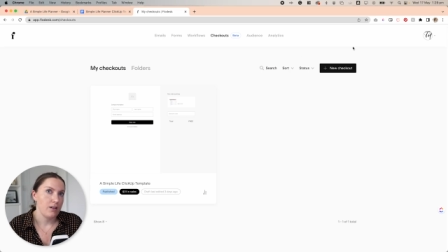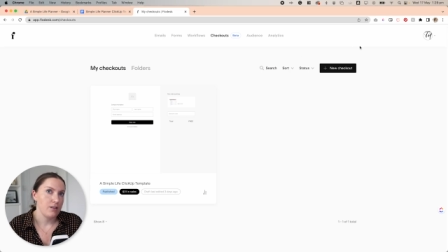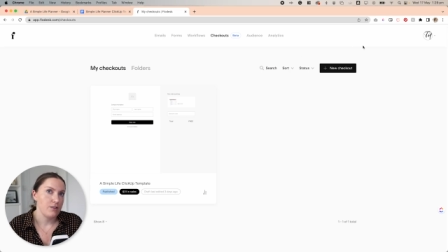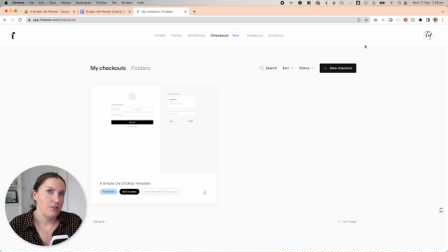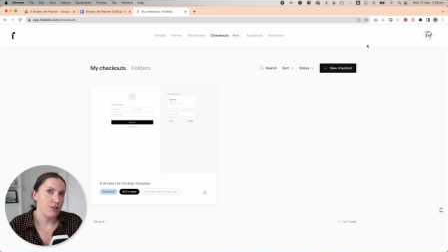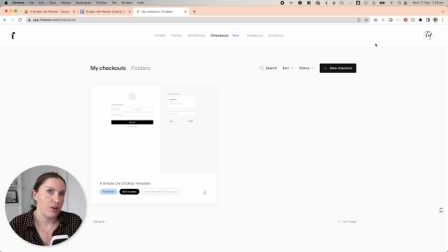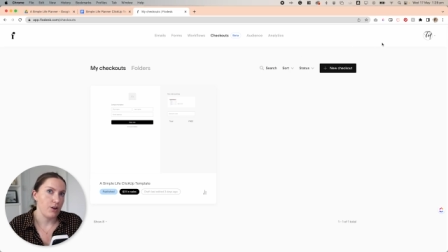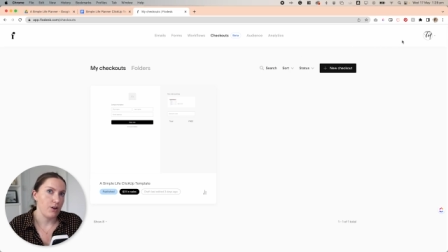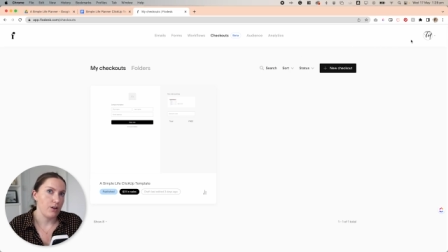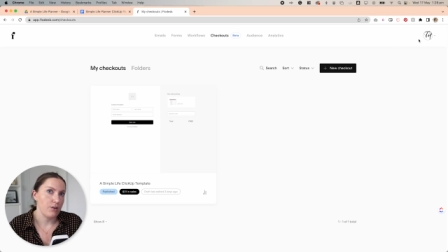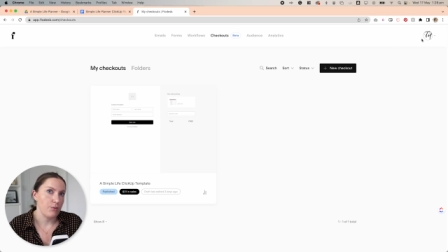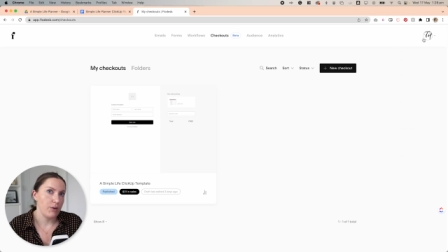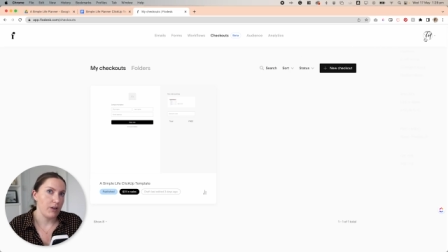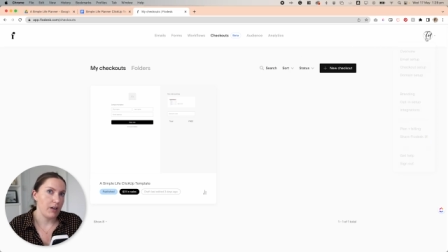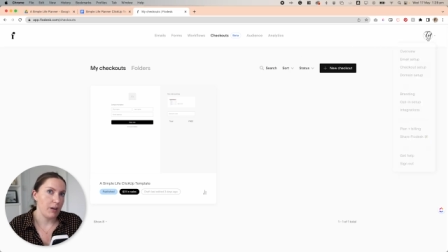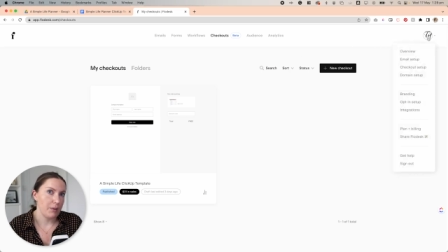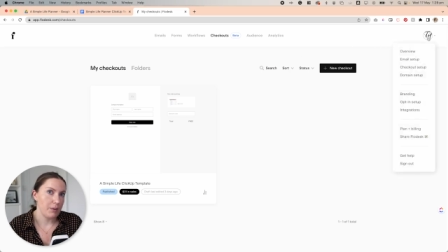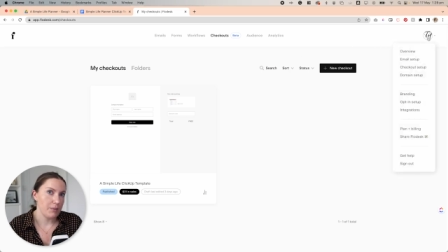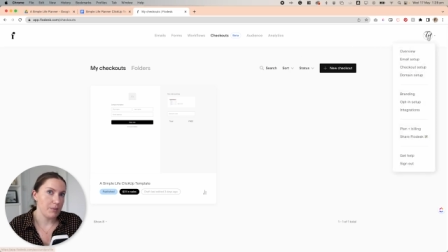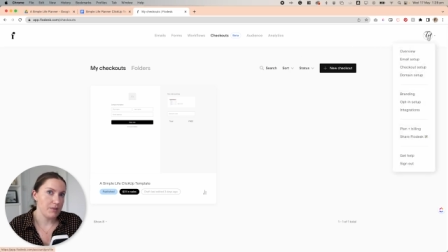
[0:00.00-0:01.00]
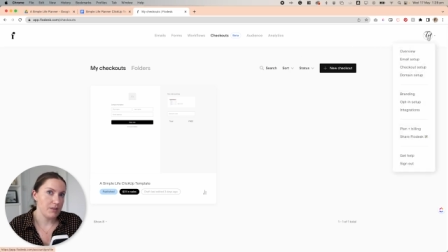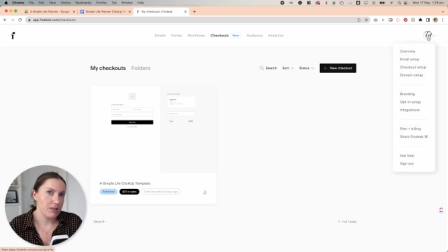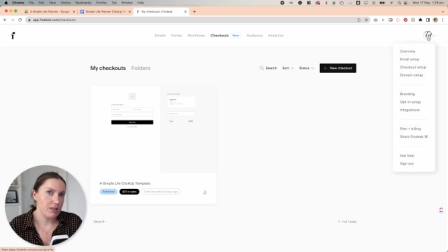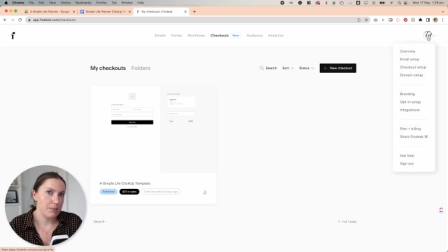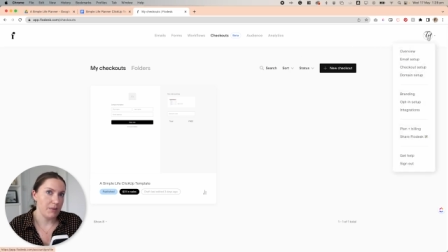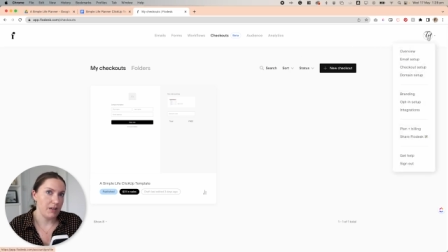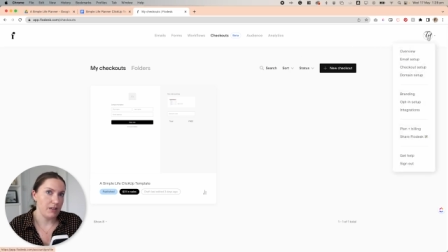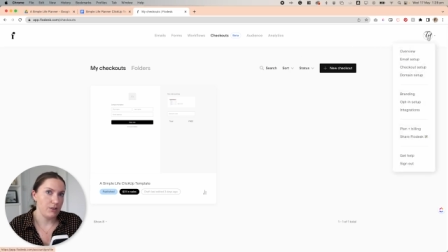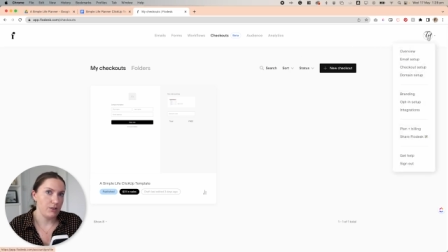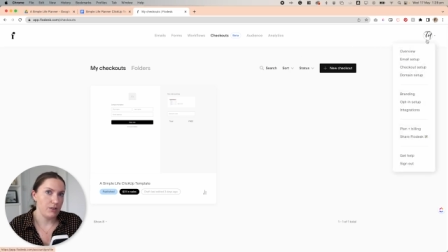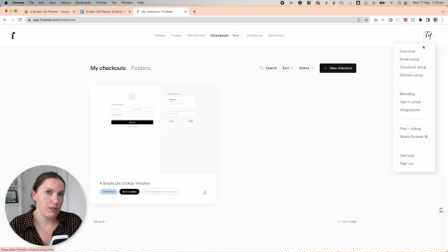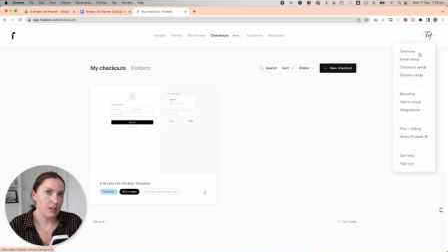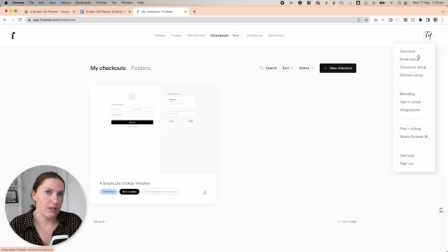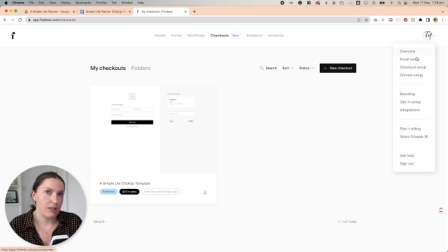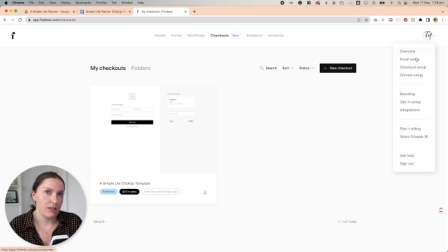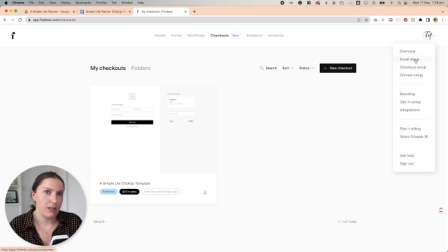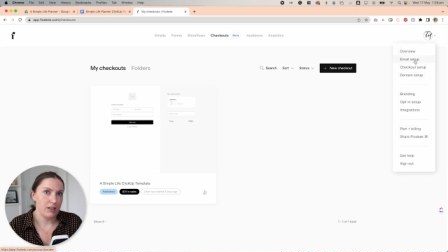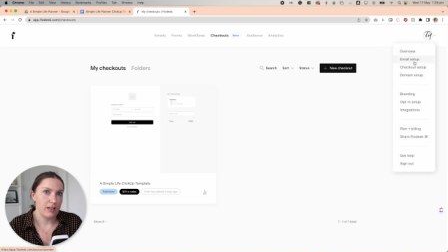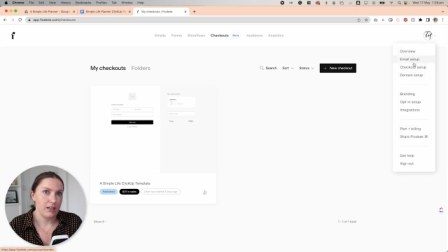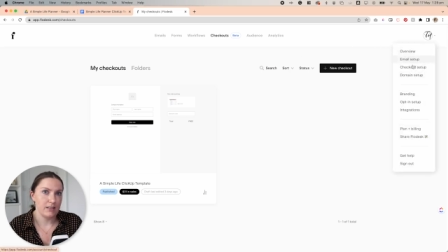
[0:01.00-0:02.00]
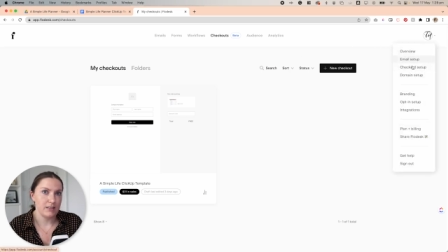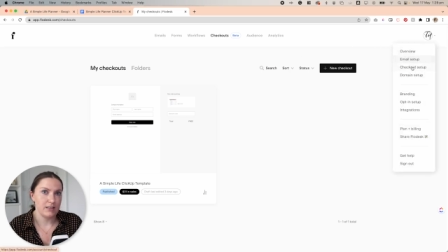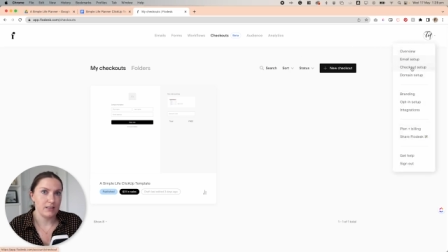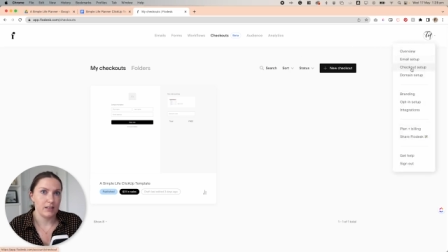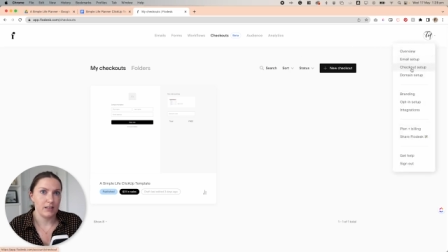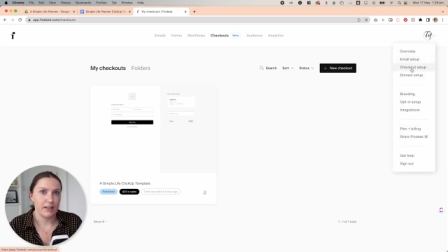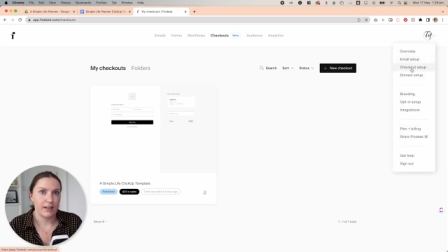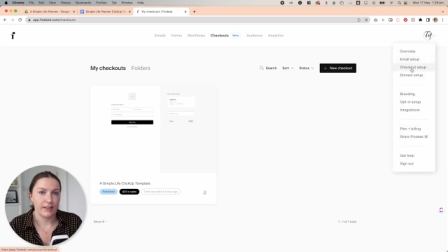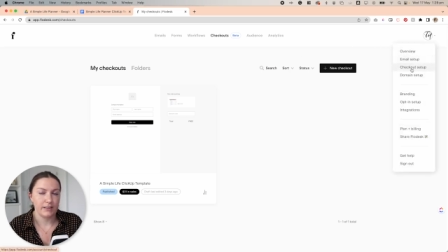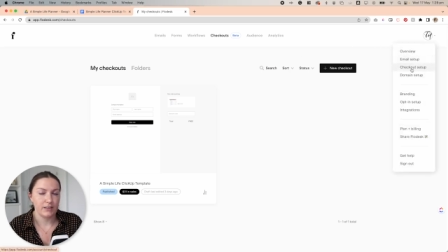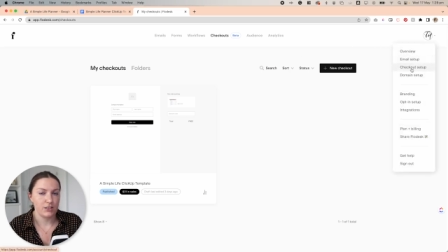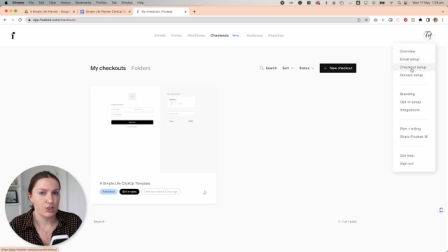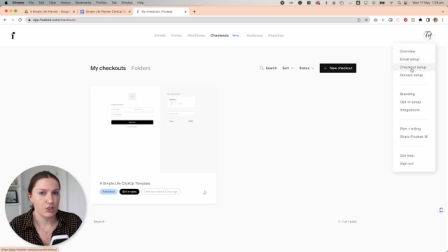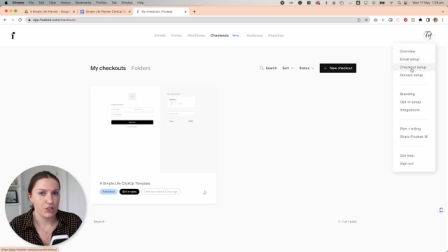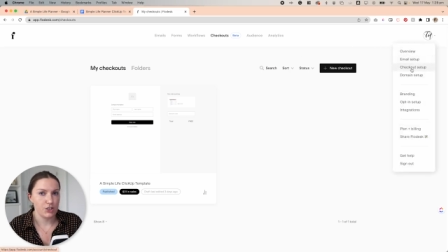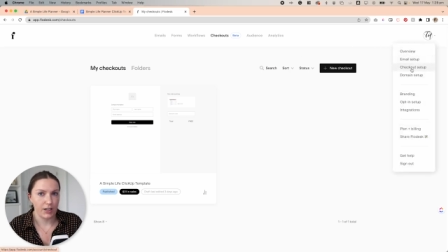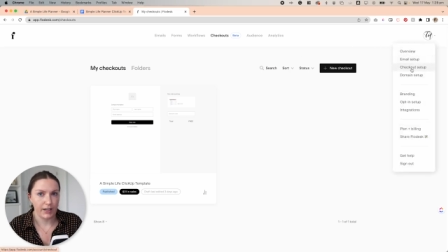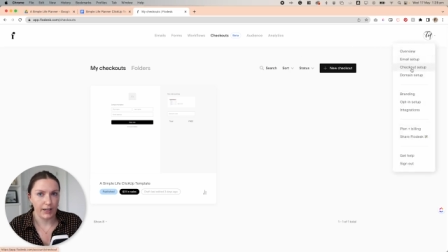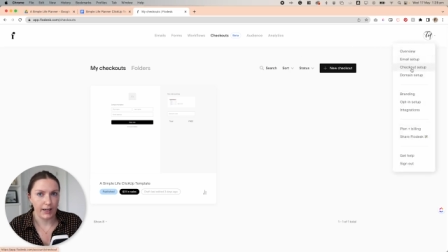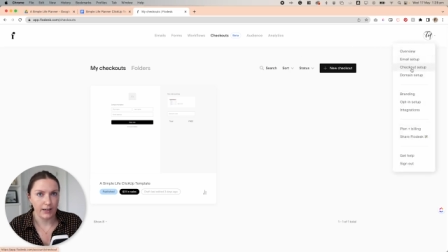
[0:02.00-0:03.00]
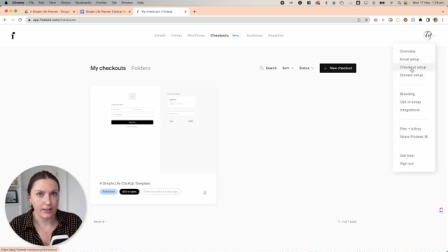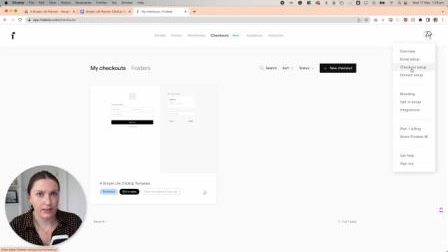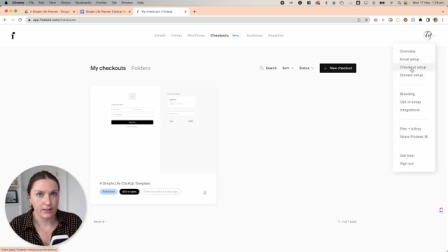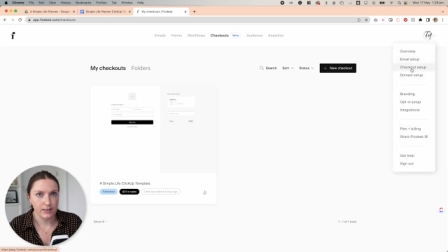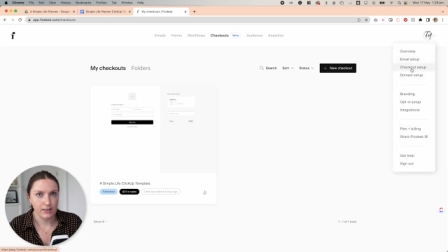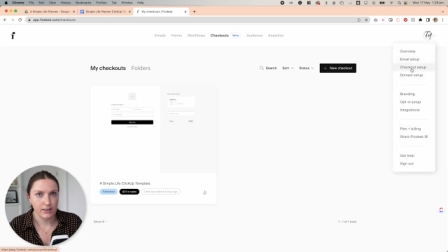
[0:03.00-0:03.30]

So if we come up to the menu here and select checkout